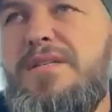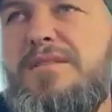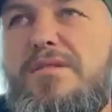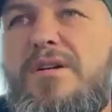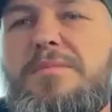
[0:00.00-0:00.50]

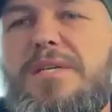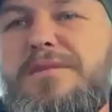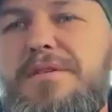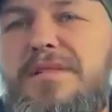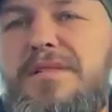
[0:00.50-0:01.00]
a nightmare.
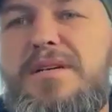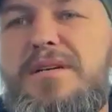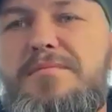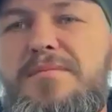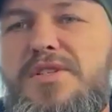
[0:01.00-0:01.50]
It's
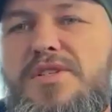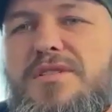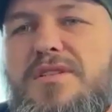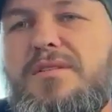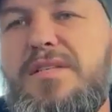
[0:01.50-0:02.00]

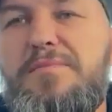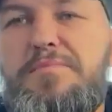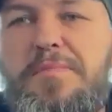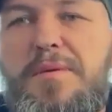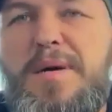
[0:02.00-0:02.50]
logistically
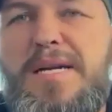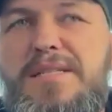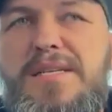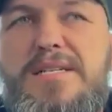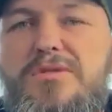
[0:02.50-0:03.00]
a pain in the
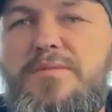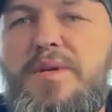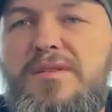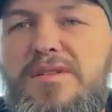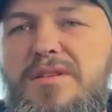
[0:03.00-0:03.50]
ass. It took me a lot
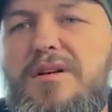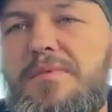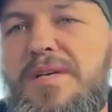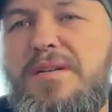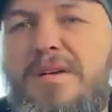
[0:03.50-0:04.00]
of time that
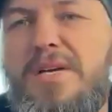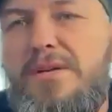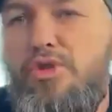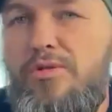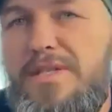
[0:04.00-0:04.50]

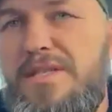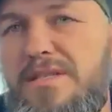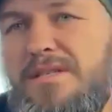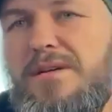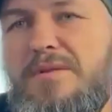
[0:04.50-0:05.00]
normally
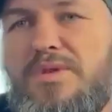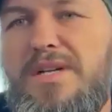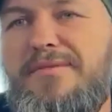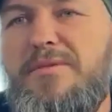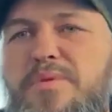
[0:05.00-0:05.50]
I wouldn't have to
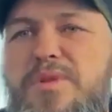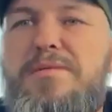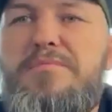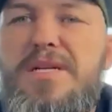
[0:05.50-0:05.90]
put in, but